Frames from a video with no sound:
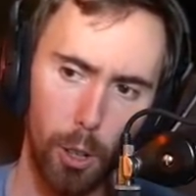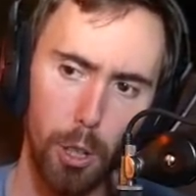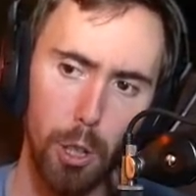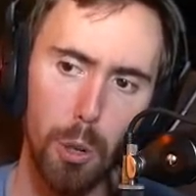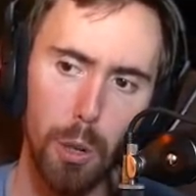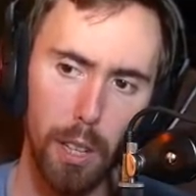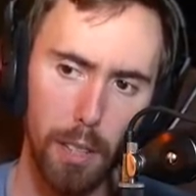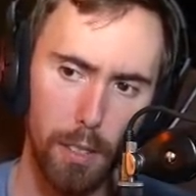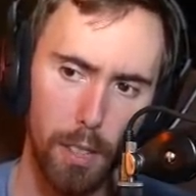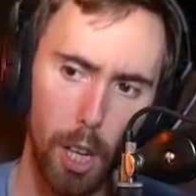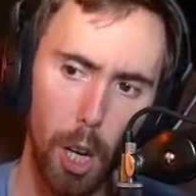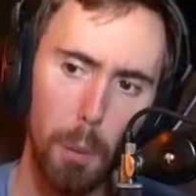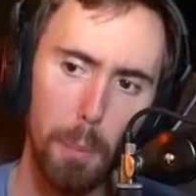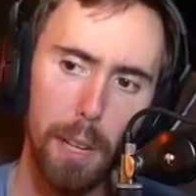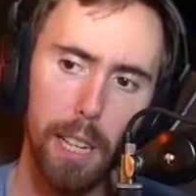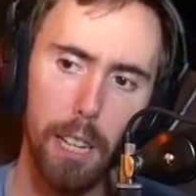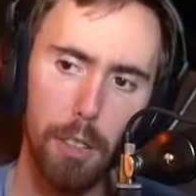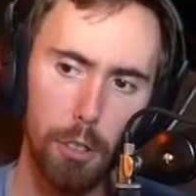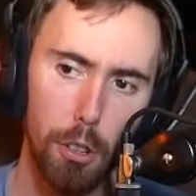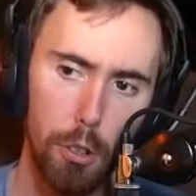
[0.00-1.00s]
You can tell
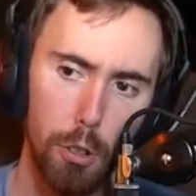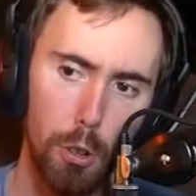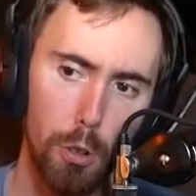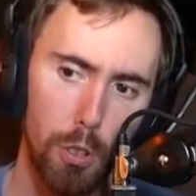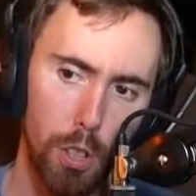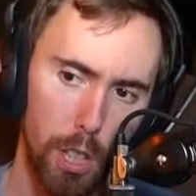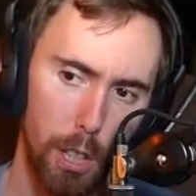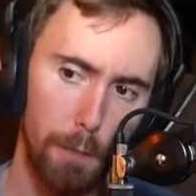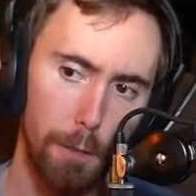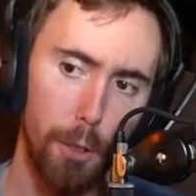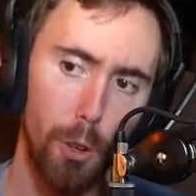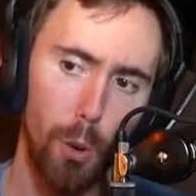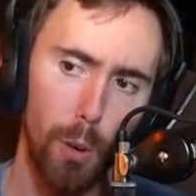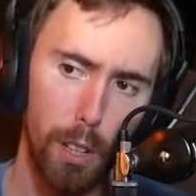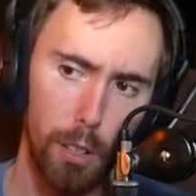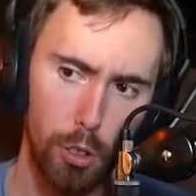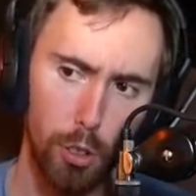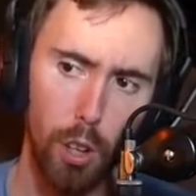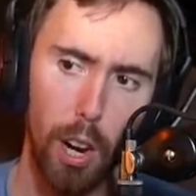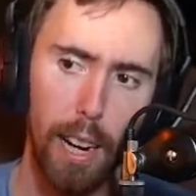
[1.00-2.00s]
because he's using the
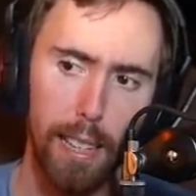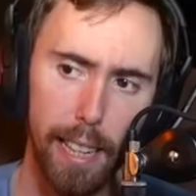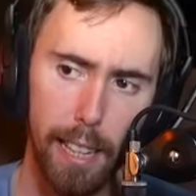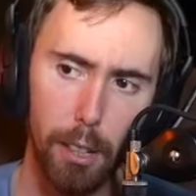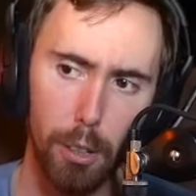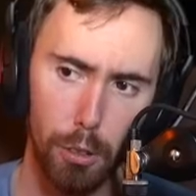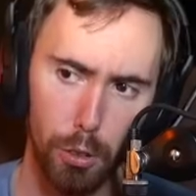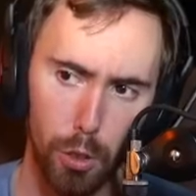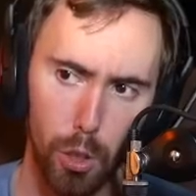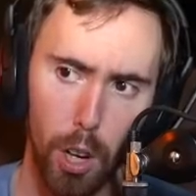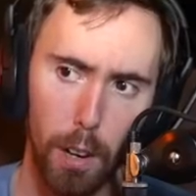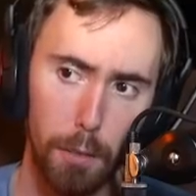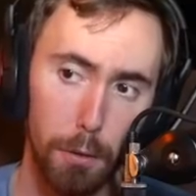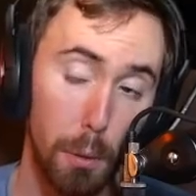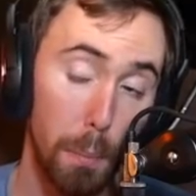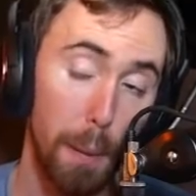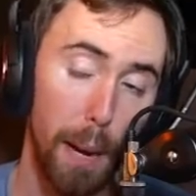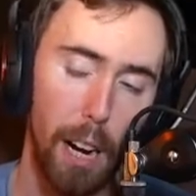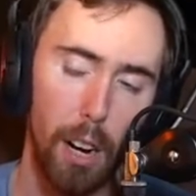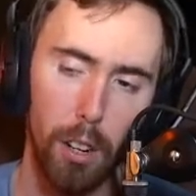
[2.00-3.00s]
Furious Gladiator's gloves
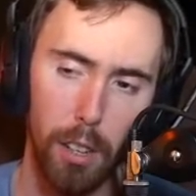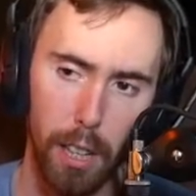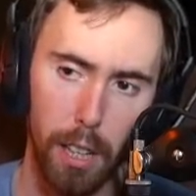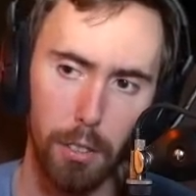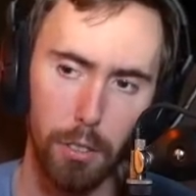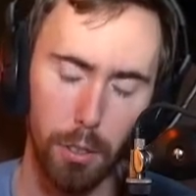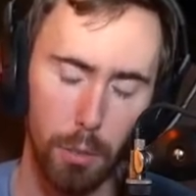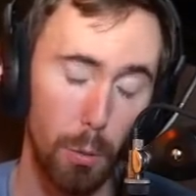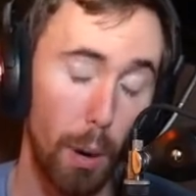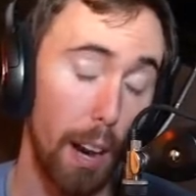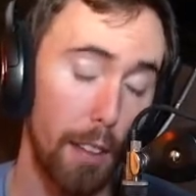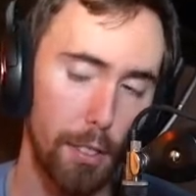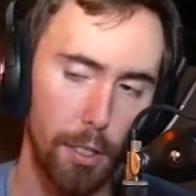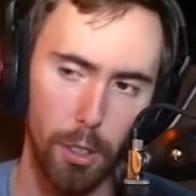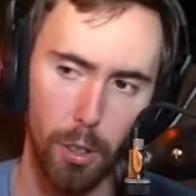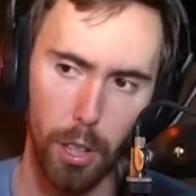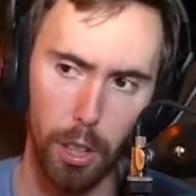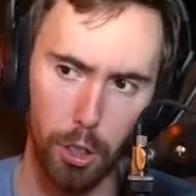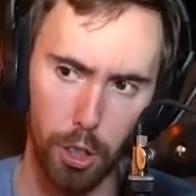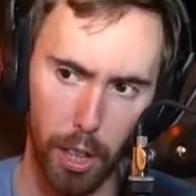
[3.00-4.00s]
for paladins and Wrath of
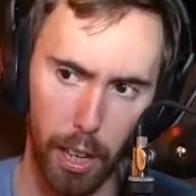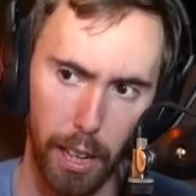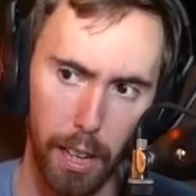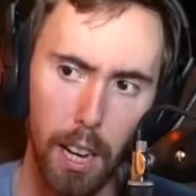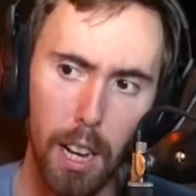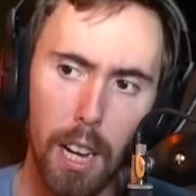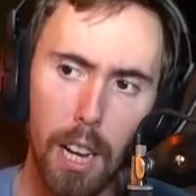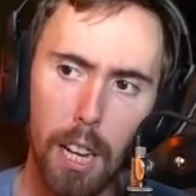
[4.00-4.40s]
the Lich King.